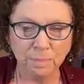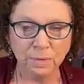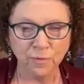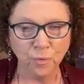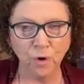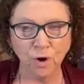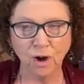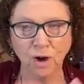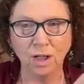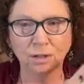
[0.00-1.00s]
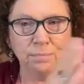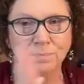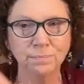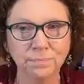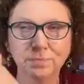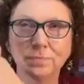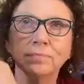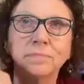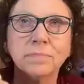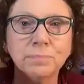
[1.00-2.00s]
before
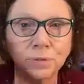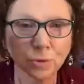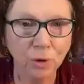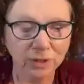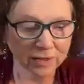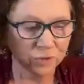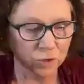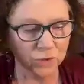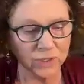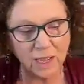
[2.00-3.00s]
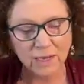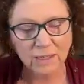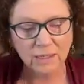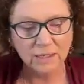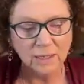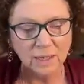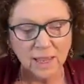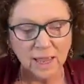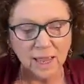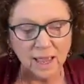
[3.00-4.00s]
Pluto leaves your sign
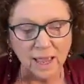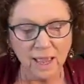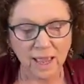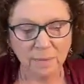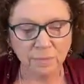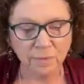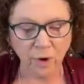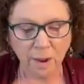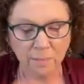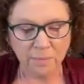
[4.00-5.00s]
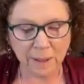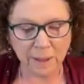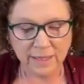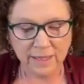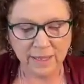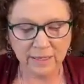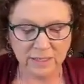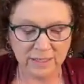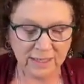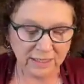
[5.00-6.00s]
and before it comes back again
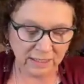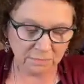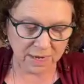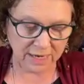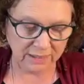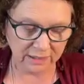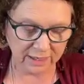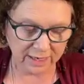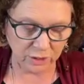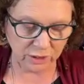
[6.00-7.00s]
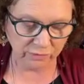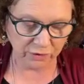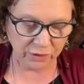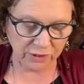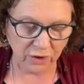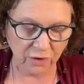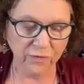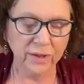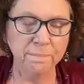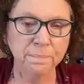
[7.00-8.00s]
to set some nice intentions for yourself.
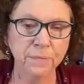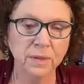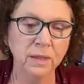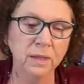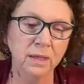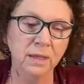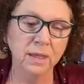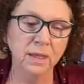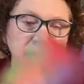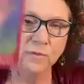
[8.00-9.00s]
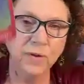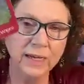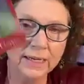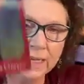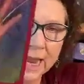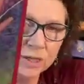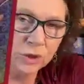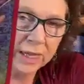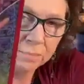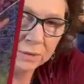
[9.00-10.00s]

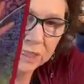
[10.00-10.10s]
Financial and